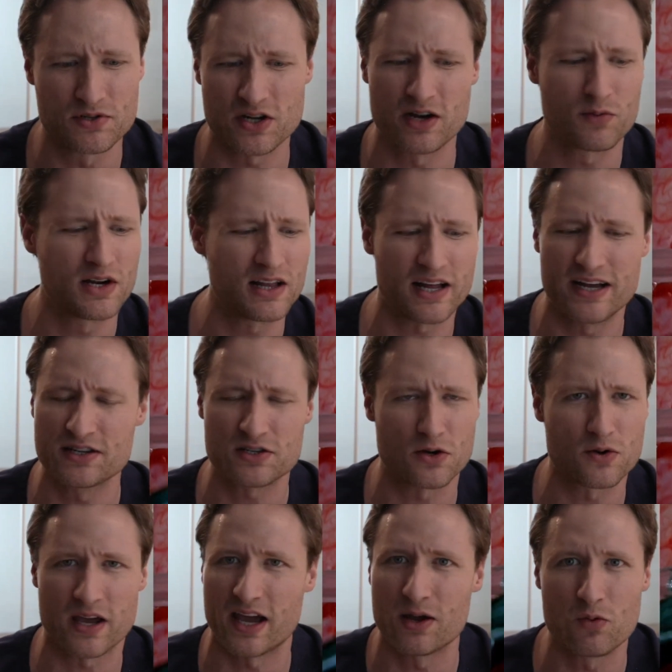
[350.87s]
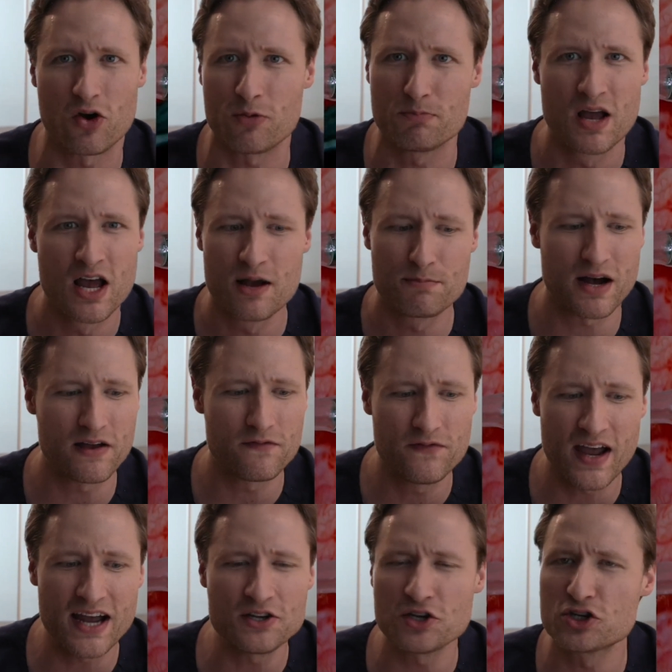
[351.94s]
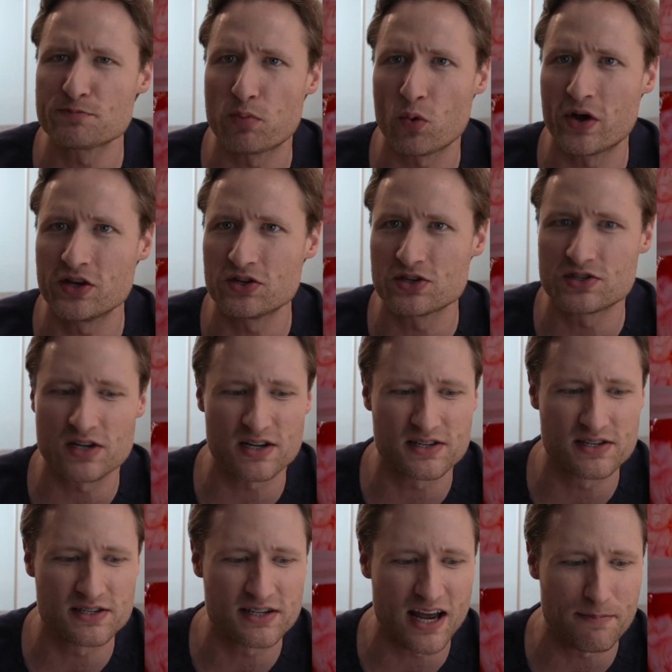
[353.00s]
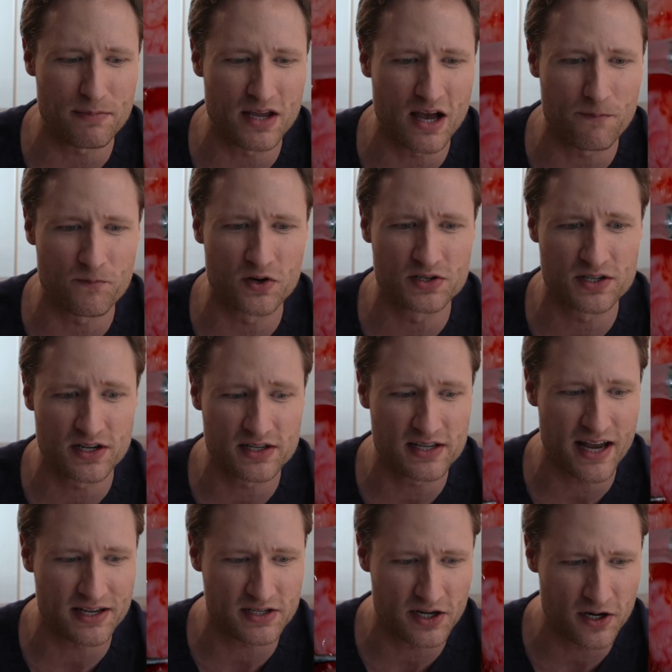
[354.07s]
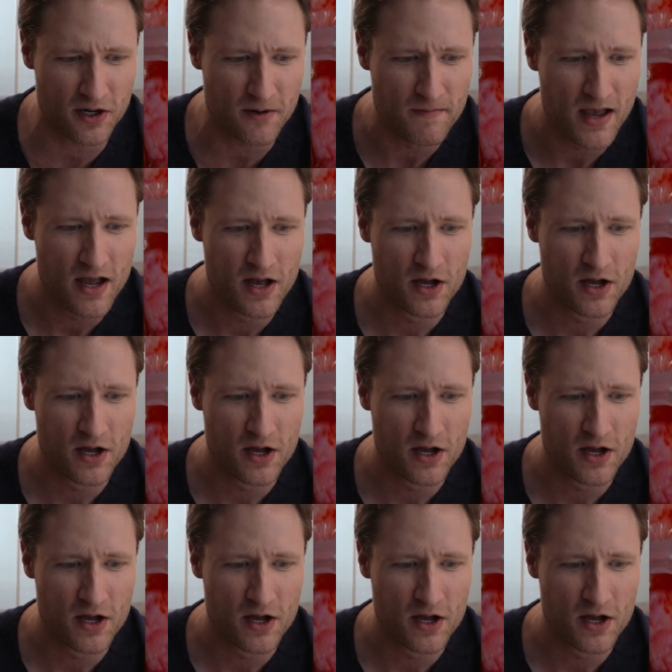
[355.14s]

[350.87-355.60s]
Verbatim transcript: So I realize, okay, well, my vantage point just doesn't set me up for success here.